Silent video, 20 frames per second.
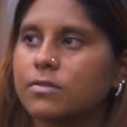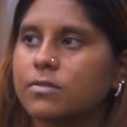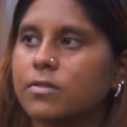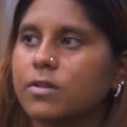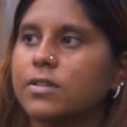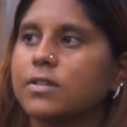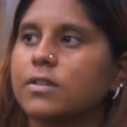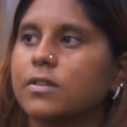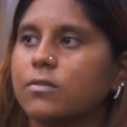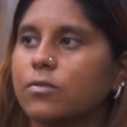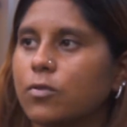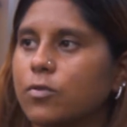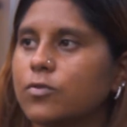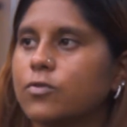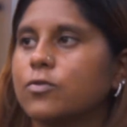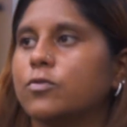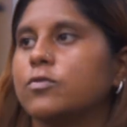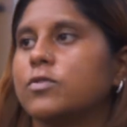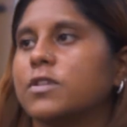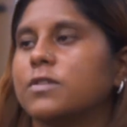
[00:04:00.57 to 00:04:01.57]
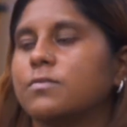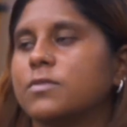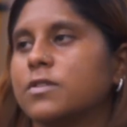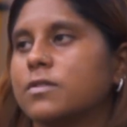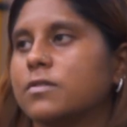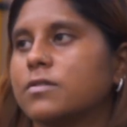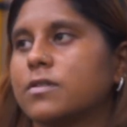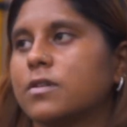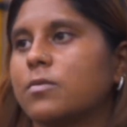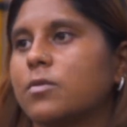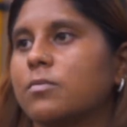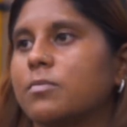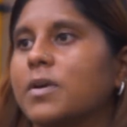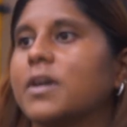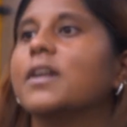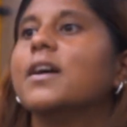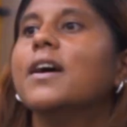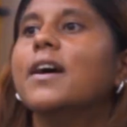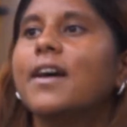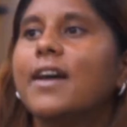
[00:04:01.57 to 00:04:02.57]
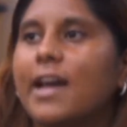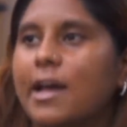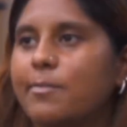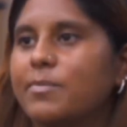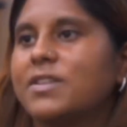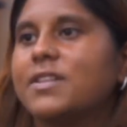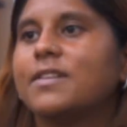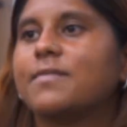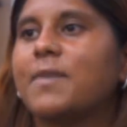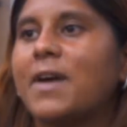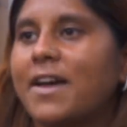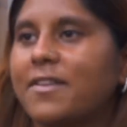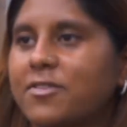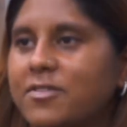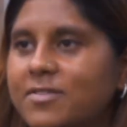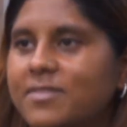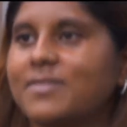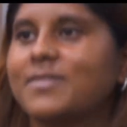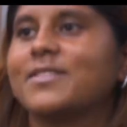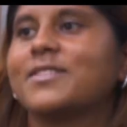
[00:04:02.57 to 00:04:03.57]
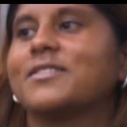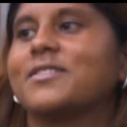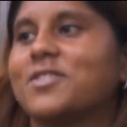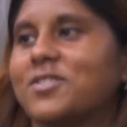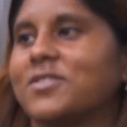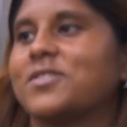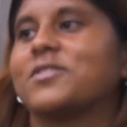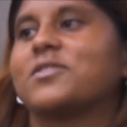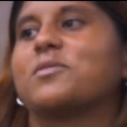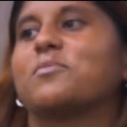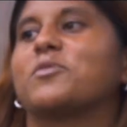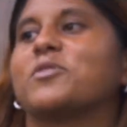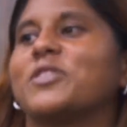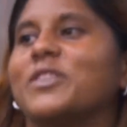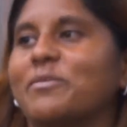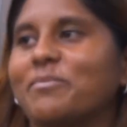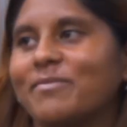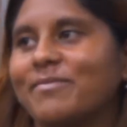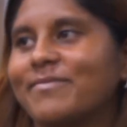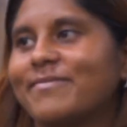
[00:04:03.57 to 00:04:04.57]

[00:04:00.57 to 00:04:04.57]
So I did those two teams in the summer. But NBD Panther is just a summer team.